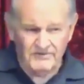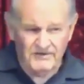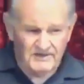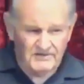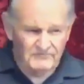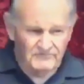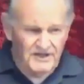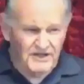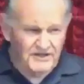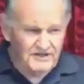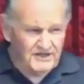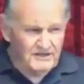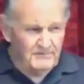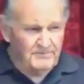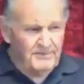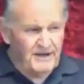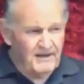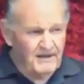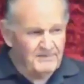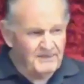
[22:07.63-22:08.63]
went into the
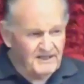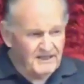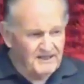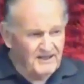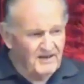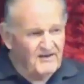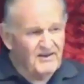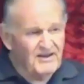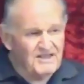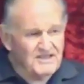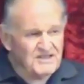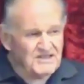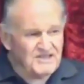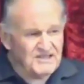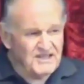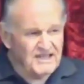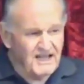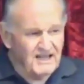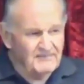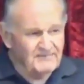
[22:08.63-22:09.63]
pub at the Lion's Den
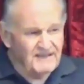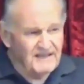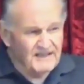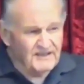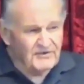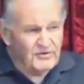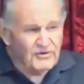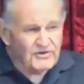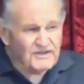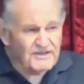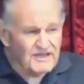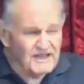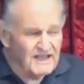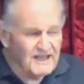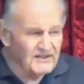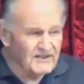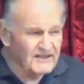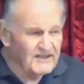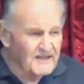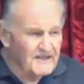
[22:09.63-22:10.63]
up near Cooktown,